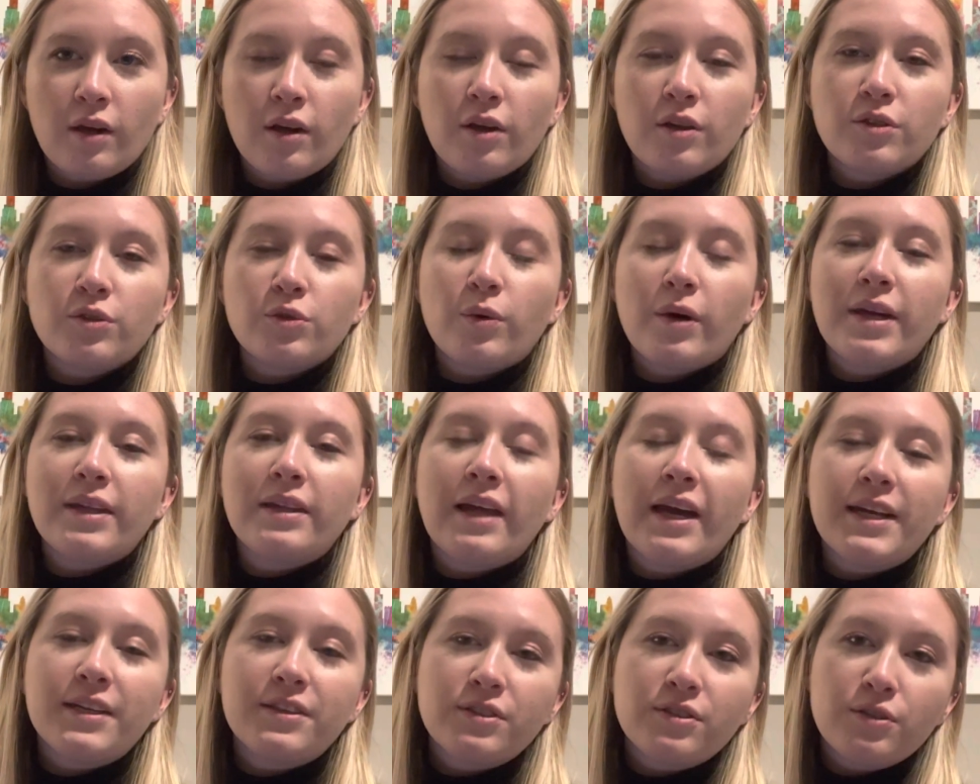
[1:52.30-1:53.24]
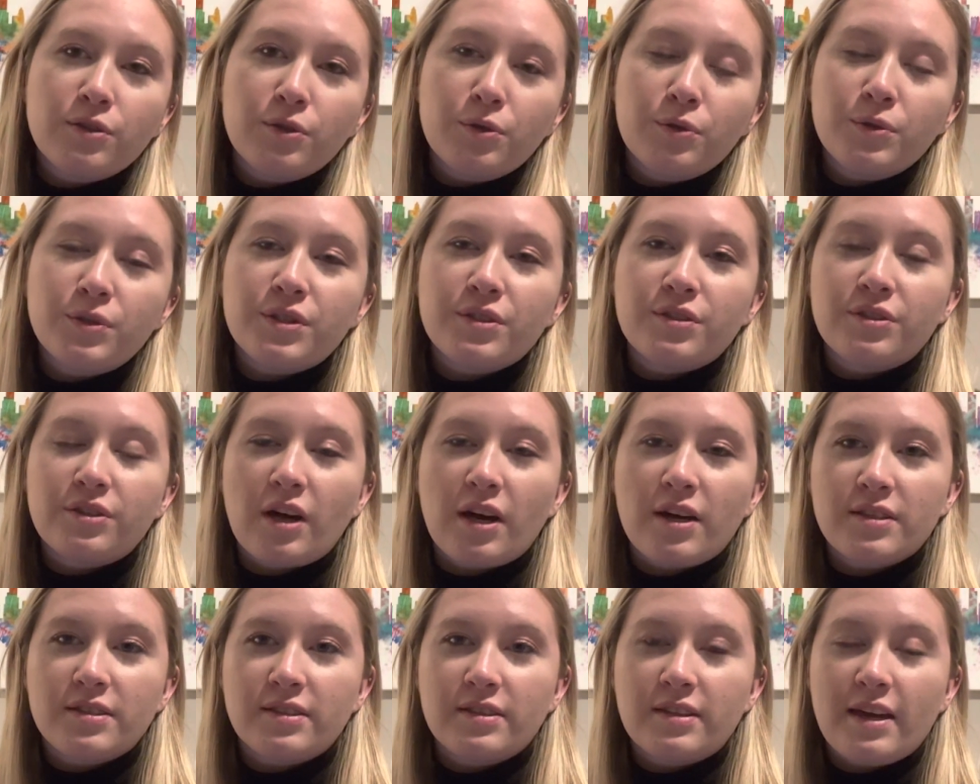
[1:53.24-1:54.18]
So I'd like to
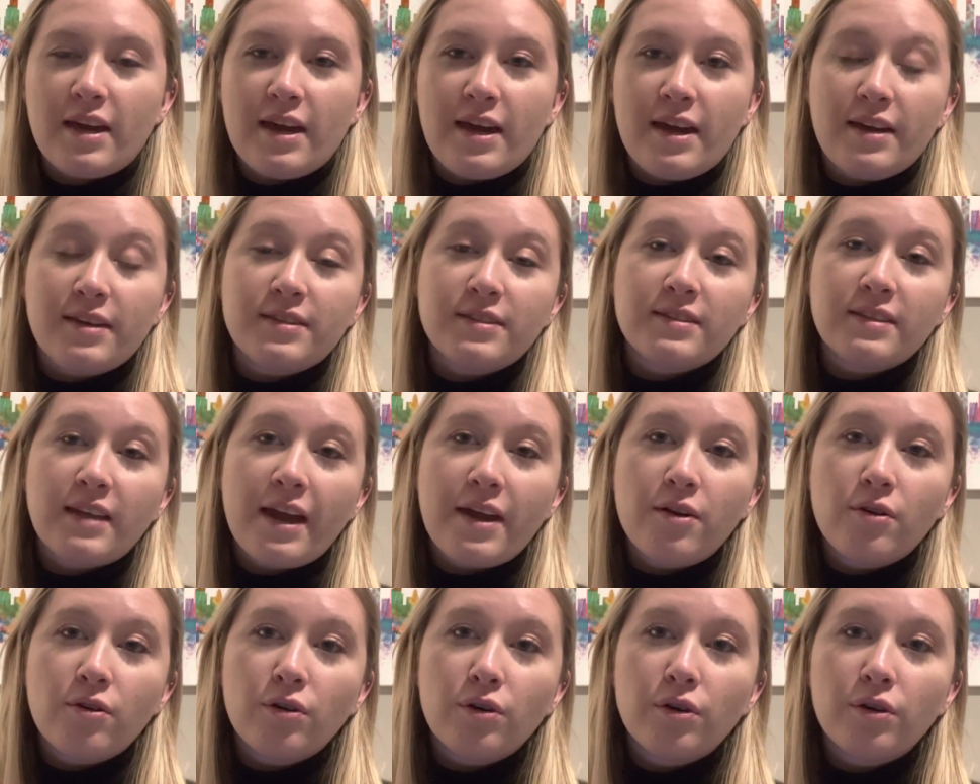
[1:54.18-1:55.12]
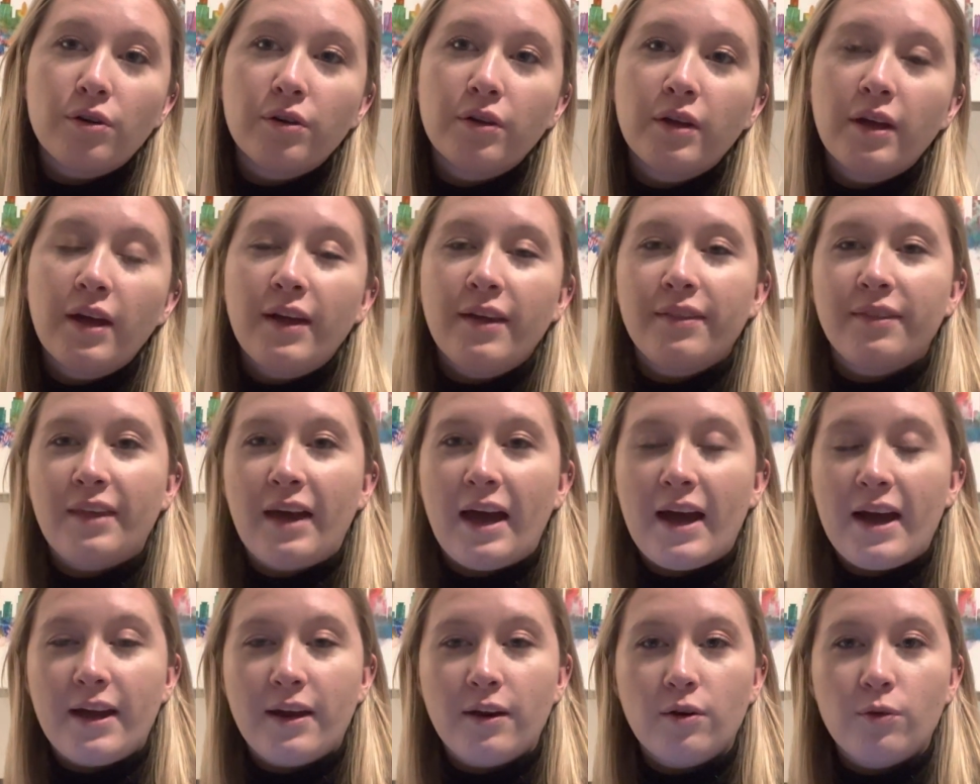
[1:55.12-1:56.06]
discuss a cycle
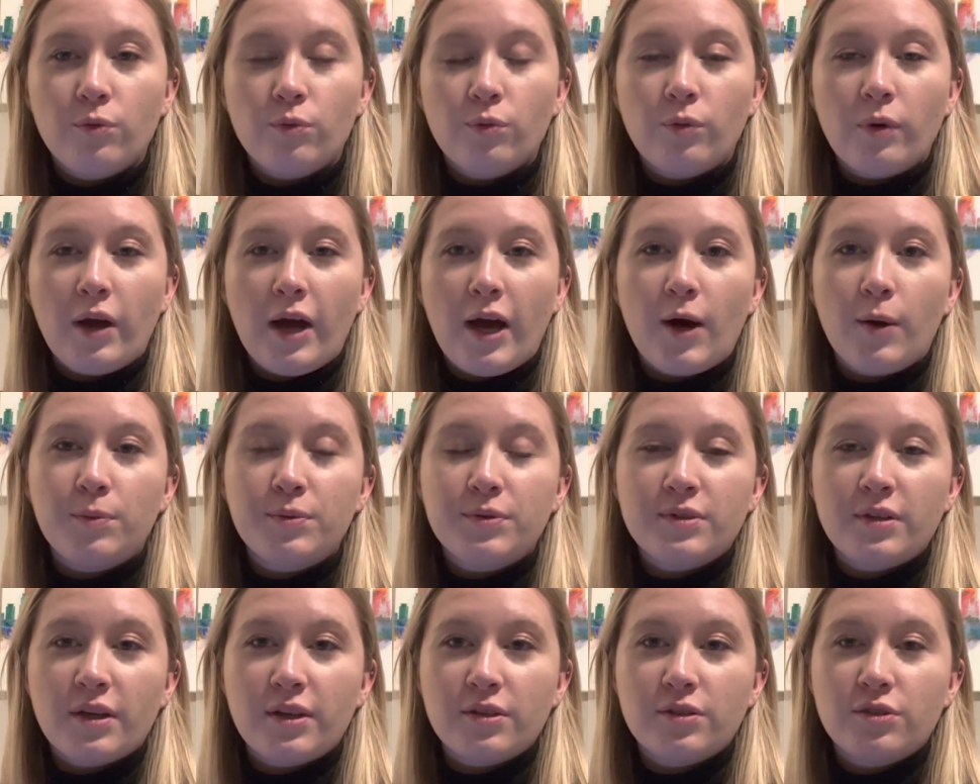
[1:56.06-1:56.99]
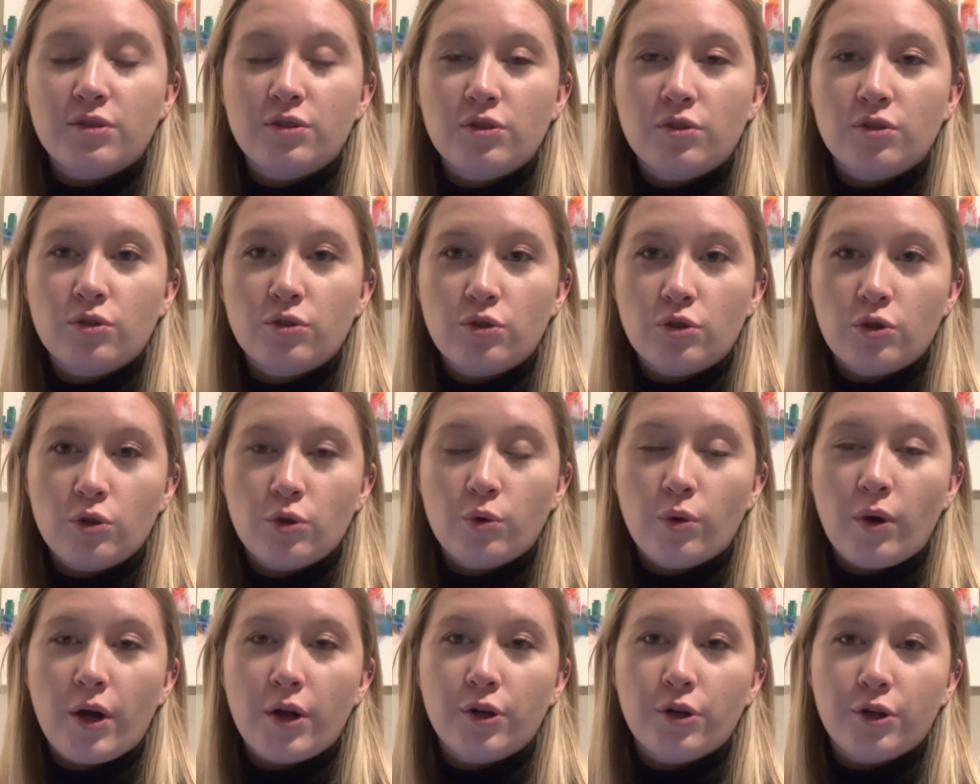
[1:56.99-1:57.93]
that helps us to
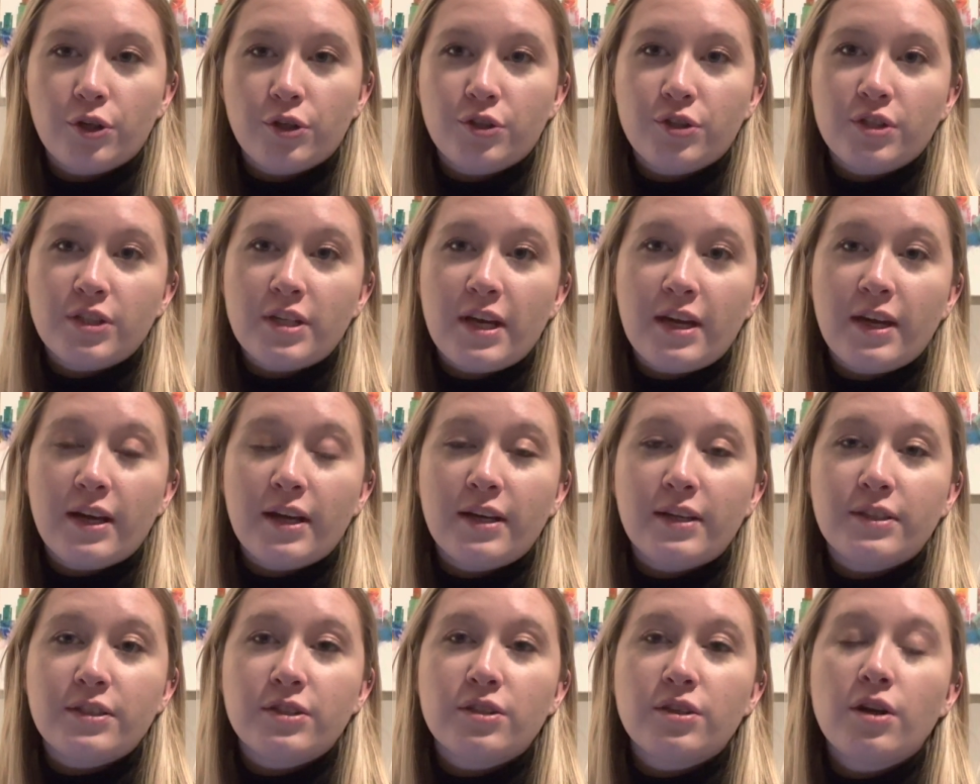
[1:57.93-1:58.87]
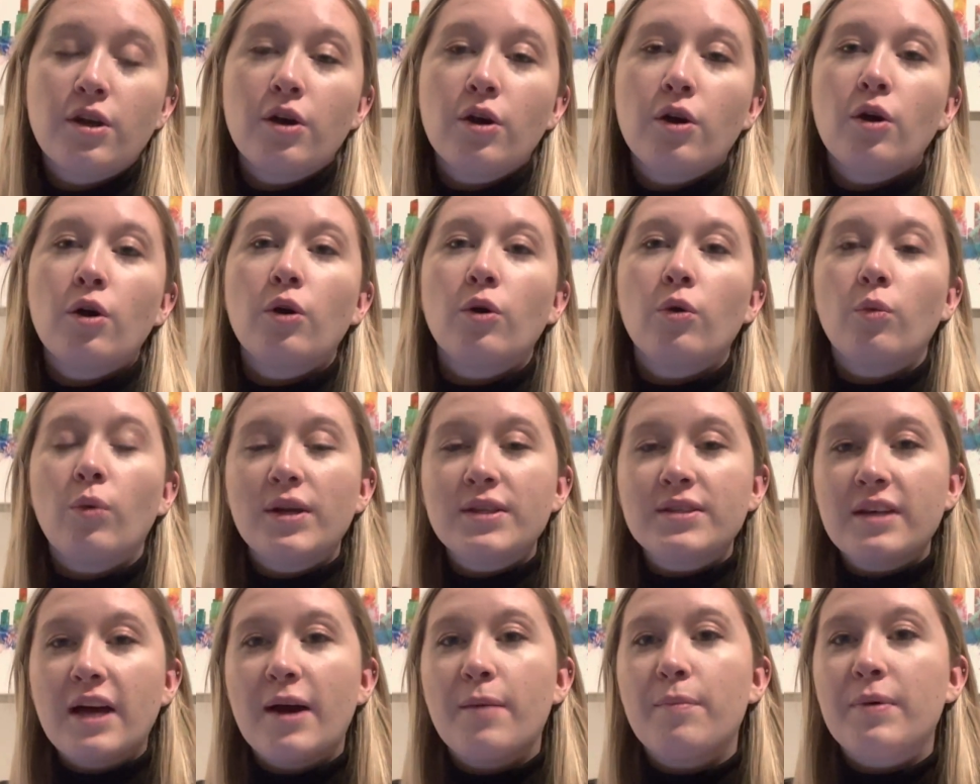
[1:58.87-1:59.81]
understand what's
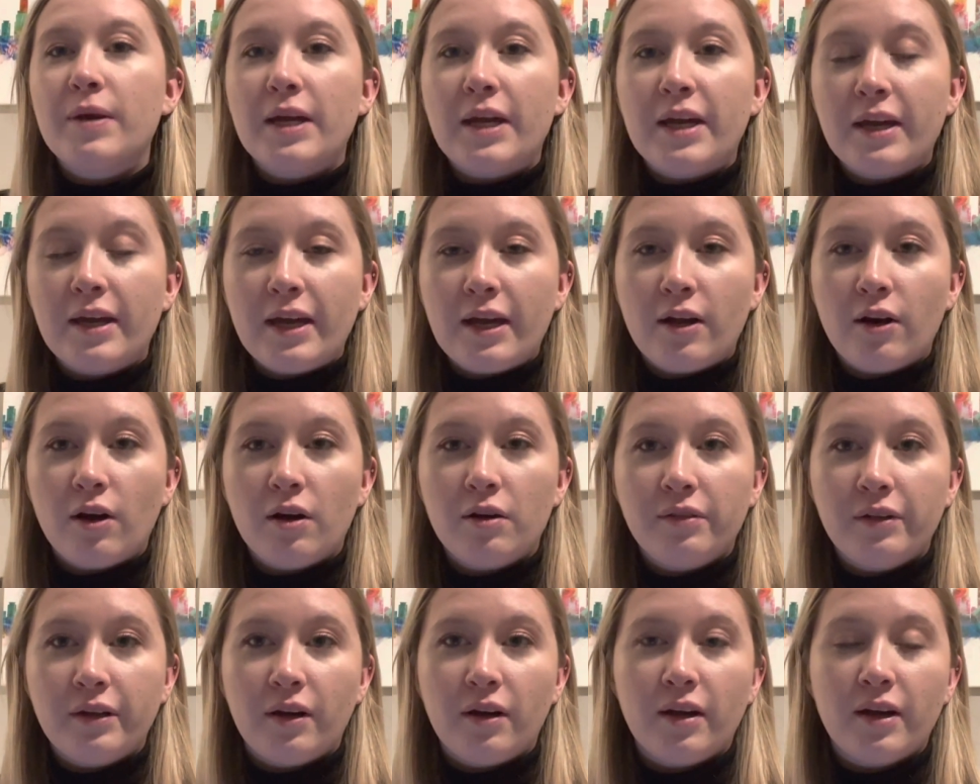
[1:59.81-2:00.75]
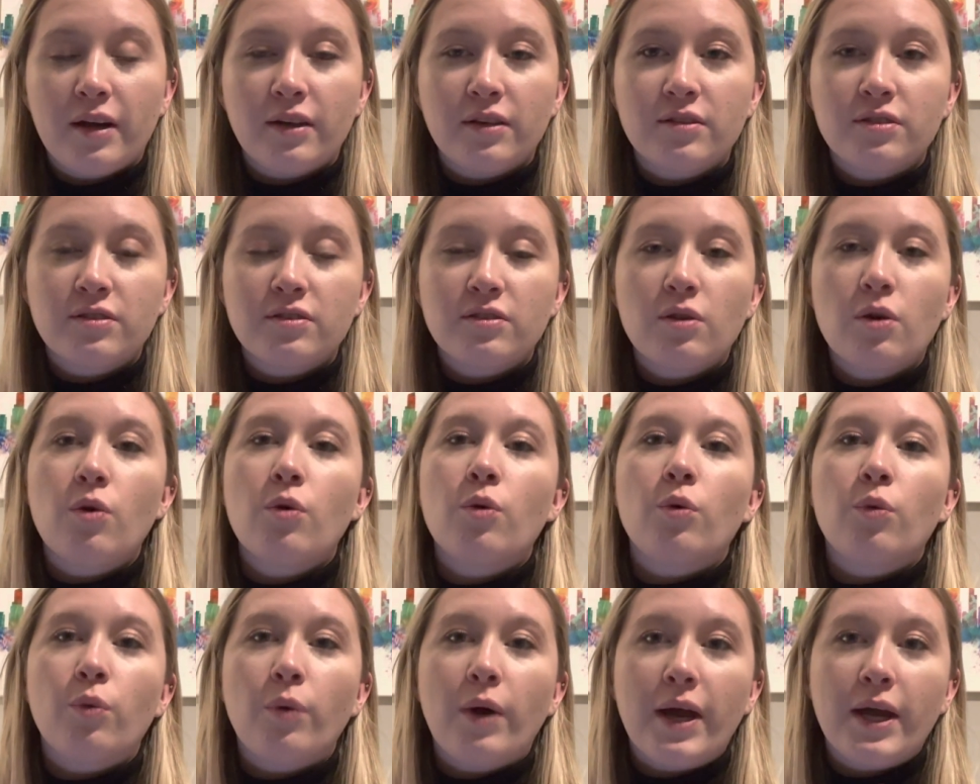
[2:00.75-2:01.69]
happening in our larynx
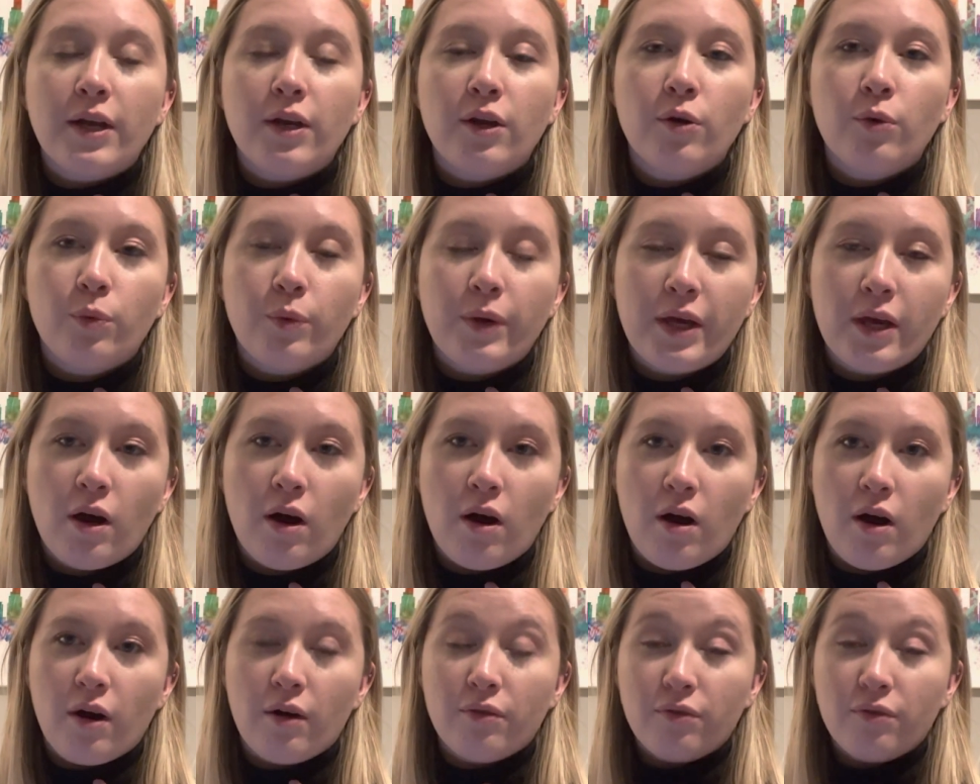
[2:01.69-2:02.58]
when we are